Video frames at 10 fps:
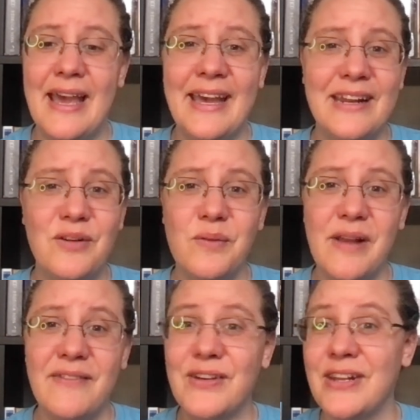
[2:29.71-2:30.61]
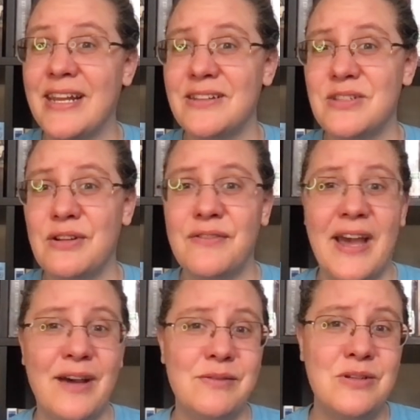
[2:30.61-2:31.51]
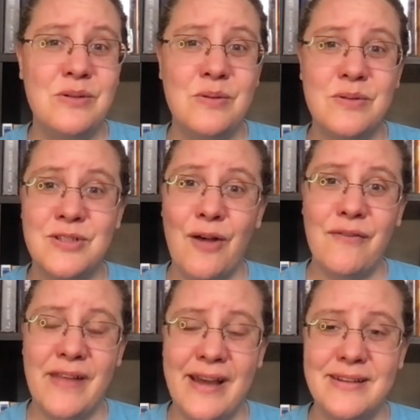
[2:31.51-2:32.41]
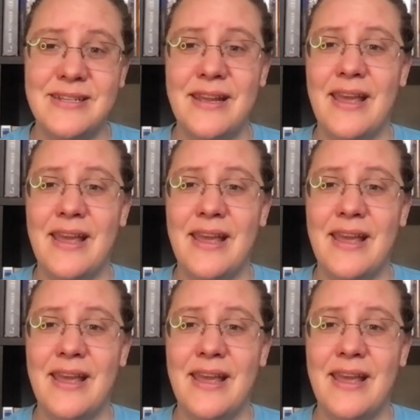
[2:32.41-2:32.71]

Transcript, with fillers: And I don't have a good answer of how to solve that.